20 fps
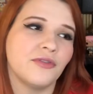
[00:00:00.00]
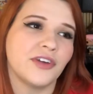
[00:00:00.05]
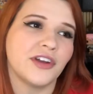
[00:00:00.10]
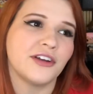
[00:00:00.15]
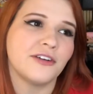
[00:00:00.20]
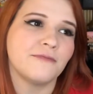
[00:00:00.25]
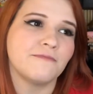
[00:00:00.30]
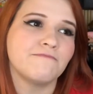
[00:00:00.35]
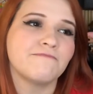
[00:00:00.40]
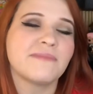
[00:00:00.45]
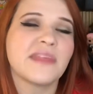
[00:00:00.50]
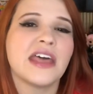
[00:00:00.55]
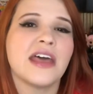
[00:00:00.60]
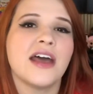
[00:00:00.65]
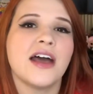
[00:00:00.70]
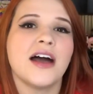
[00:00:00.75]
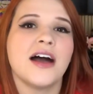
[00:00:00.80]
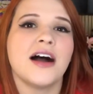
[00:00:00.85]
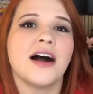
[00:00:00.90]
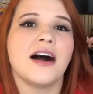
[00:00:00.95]
of Venom.
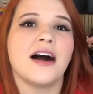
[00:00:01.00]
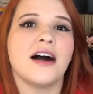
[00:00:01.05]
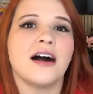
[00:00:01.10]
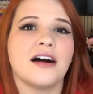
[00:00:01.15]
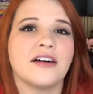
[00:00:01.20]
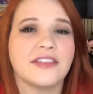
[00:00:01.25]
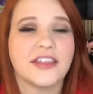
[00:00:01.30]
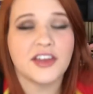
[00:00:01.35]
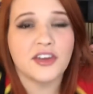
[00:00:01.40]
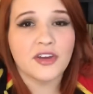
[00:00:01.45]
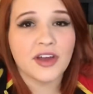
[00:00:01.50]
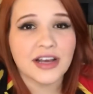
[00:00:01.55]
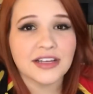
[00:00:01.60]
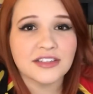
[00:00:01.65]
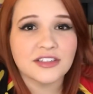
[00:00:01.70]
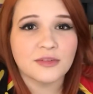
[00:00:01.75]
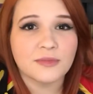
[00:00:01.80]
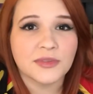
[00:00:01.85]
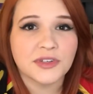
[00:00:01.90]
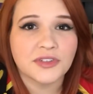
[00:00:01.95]
Thank you
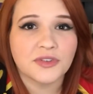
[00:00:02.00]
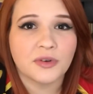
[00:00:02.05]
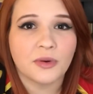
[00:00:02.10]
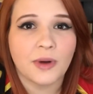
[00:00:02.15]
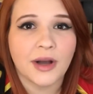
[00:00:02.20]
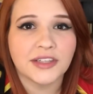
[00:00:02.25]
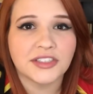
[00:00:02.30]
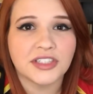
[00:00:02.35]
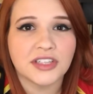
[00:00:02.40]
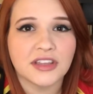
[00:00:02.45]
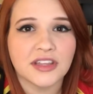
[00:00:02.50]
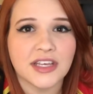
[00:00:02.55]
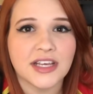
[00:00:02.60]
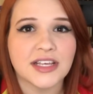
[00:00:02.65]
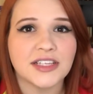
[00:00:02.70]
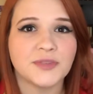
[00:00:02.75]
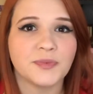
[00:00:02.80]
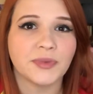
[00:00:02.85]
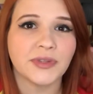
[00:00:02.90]
guys so much for watching this.